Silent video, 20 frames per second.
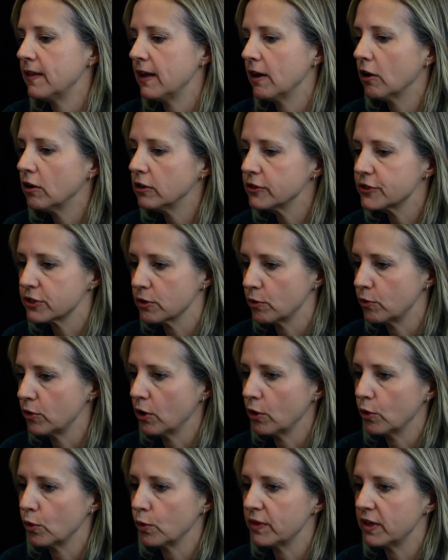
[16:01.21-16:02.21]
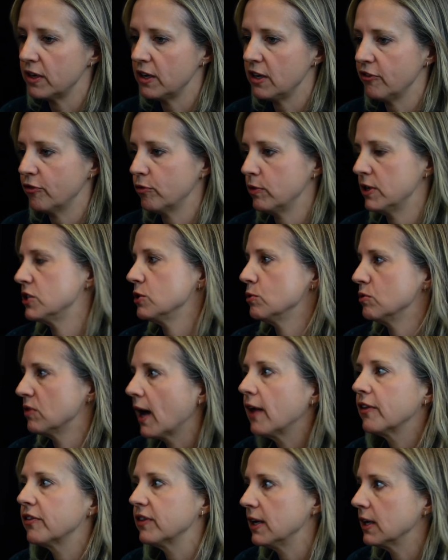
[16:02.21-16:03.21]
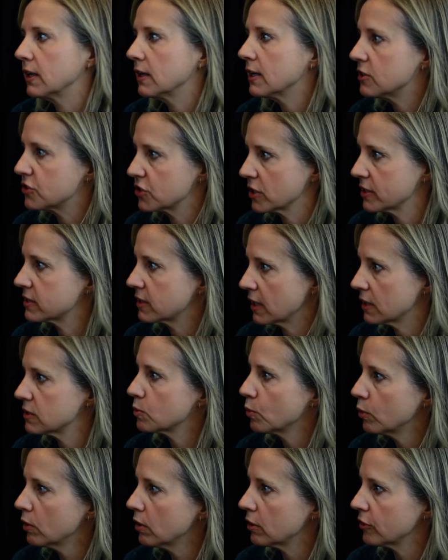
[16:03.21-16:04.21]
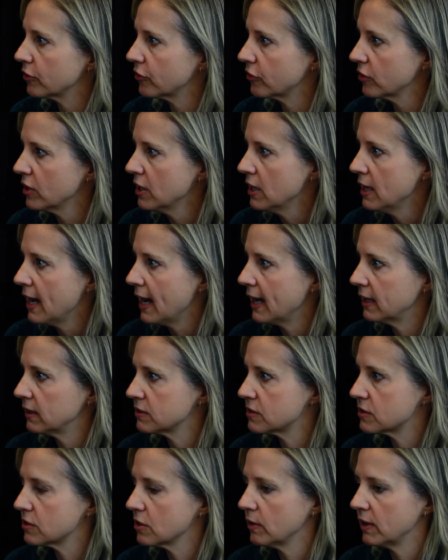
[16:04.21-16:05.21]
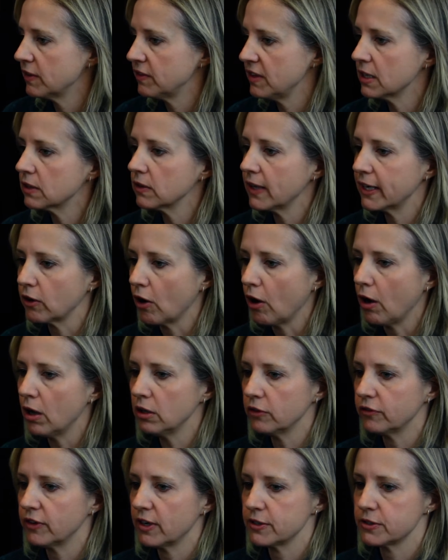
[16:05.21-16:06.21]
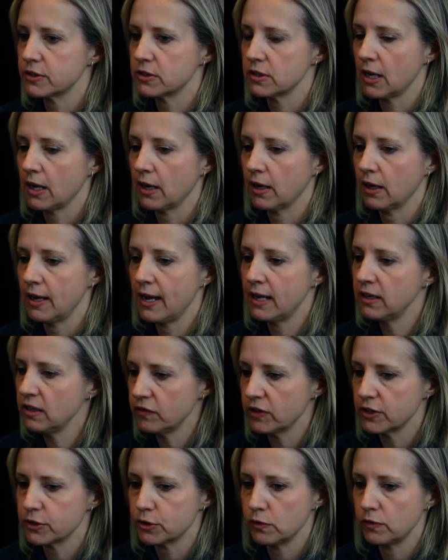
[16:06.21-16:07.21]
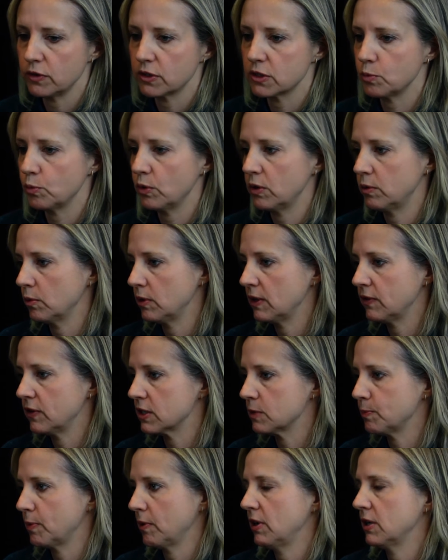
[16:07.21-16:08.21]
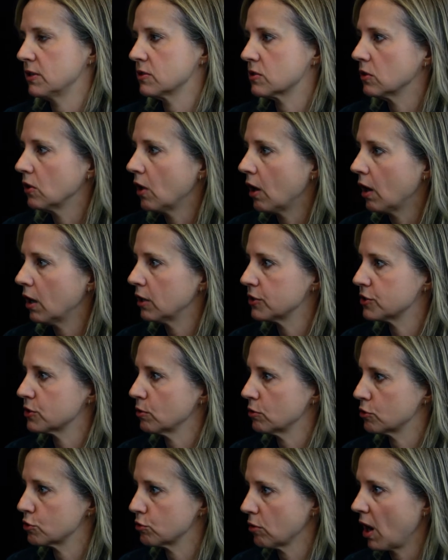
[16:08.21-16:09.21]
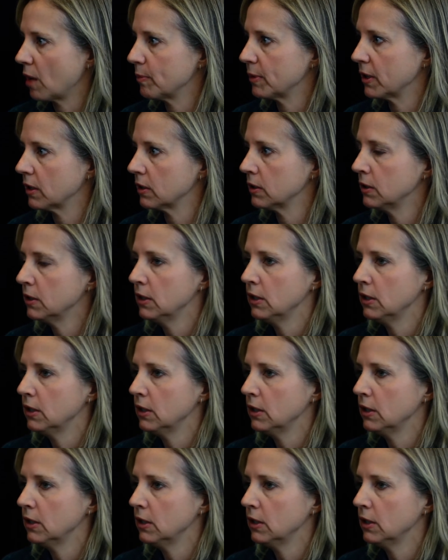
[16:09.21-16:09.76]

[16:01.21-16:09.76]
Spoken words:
they also know that if we do nothing, it just gets worse. And so I think, like all of us, any of us when we've experienced loss or trauma,